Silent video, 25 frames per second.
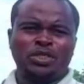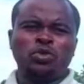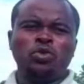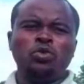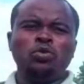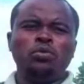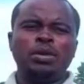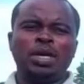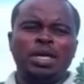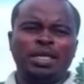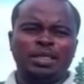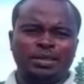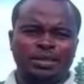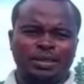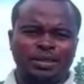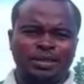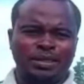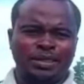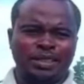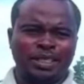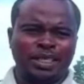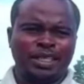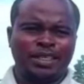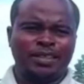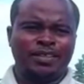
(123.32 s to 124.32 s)
2
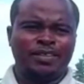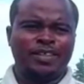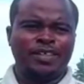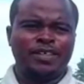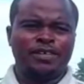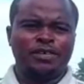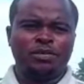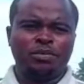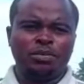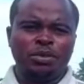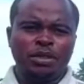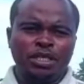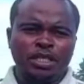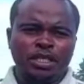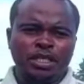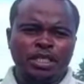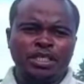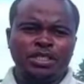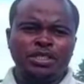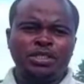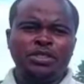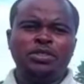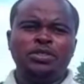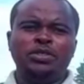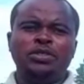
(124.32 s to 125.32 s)
months, they will be,
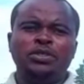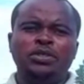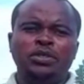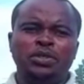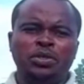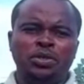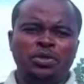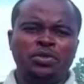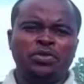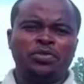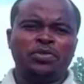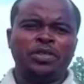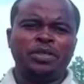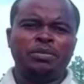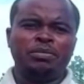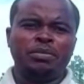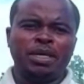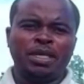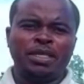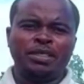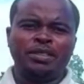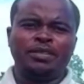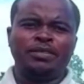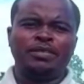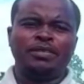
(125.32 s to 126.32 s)
or 3
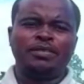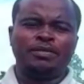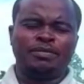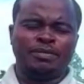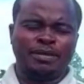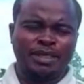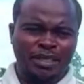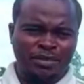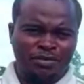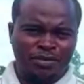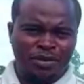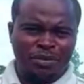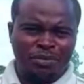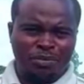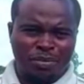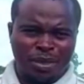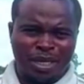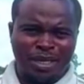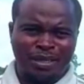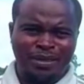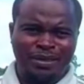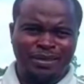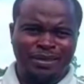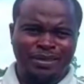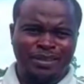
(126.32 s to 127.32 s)
months giving
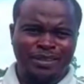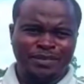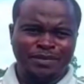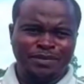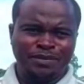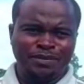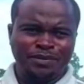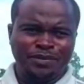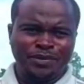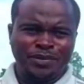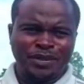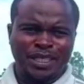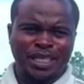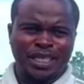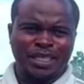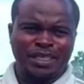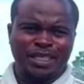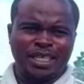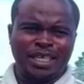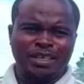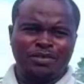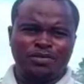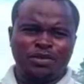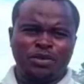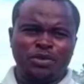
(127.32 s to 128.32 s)
birth.
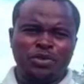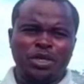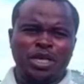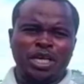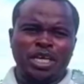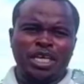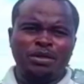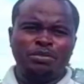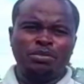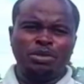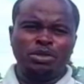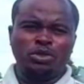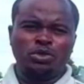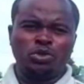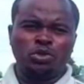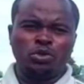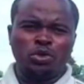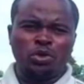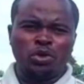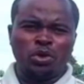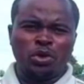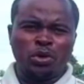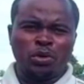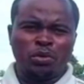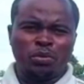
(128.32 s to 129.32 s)
And therefore you are able
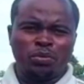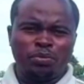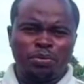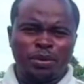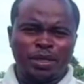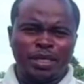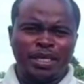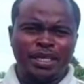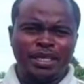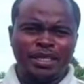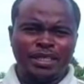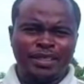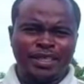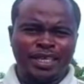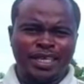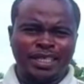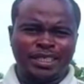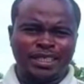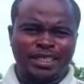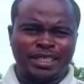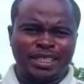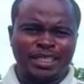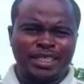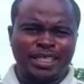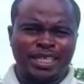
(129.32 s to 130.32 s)
to pay
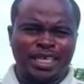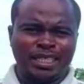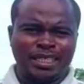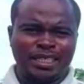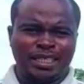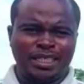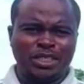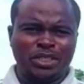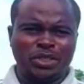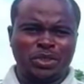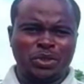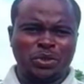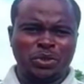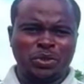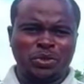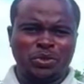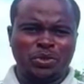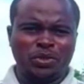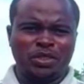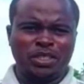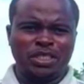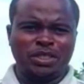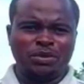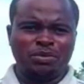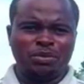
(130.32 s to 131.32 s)
that keen attention
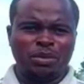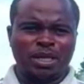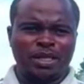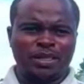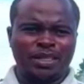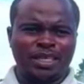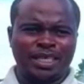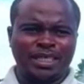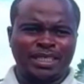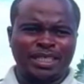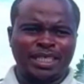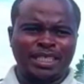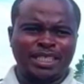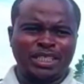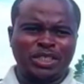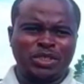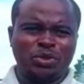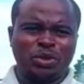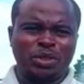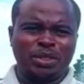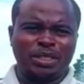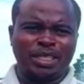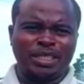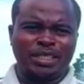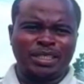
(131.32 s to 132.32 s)
to these mothers and
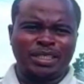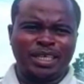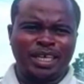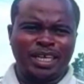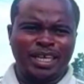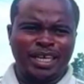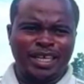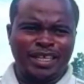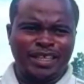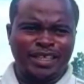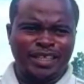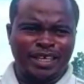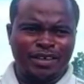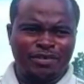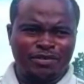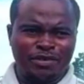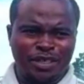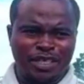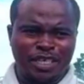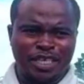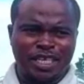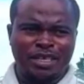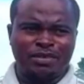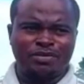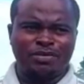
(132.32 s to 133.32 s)
ensure that they are
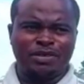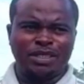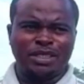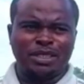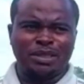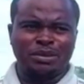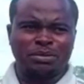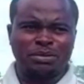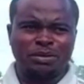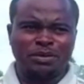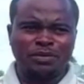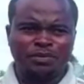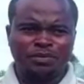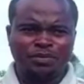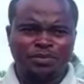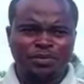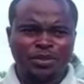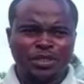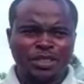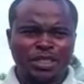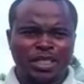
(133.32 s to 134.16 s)
very comfortable.